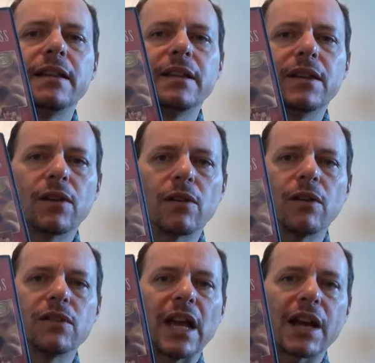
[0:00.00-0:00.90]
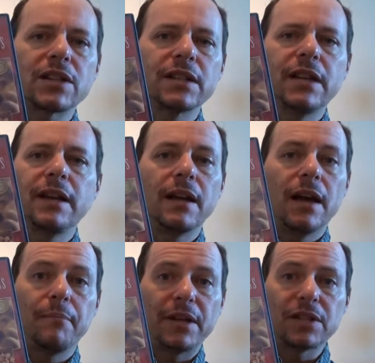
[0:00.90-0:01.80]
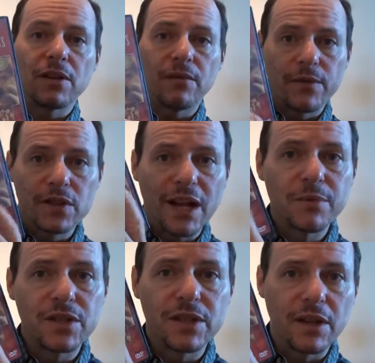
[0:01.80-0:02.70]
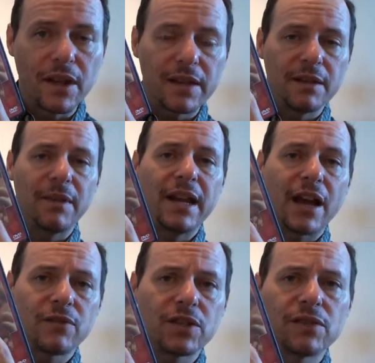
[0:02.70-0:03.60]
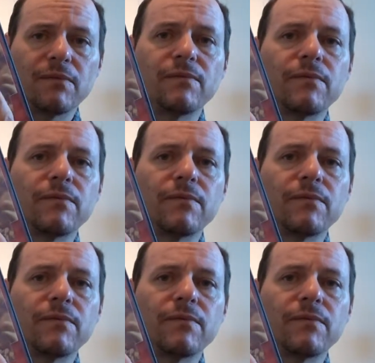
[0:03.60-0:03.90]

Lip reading: The girl is actually a peasant girl. First time, the main actress,